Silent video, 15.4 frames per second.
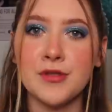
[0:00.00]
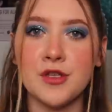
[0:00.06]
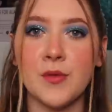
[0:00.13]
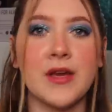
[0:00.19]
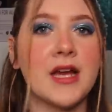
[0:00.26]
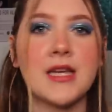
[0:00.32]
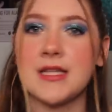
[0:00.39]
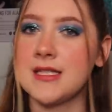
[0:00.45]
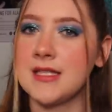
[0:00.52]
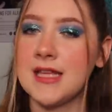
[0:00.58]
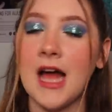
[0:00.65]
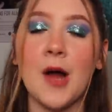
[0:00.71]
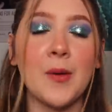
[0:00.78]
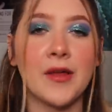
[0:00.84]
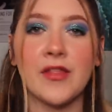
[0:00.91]
So we get to see
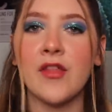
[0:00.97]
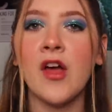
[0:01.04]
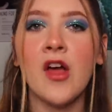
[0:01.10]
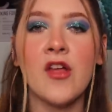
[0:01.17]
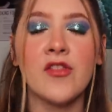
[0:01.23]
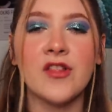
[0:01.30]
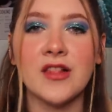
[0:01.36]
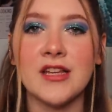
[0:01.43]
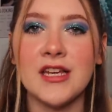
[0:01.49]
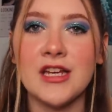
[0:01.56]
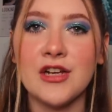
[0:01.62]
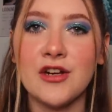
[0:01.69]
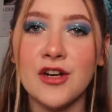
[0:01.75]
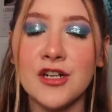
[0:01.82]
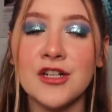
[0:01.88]
that with the
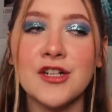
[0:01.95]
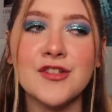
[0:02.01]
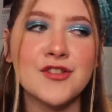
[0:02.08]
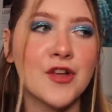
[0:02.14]
lead girl.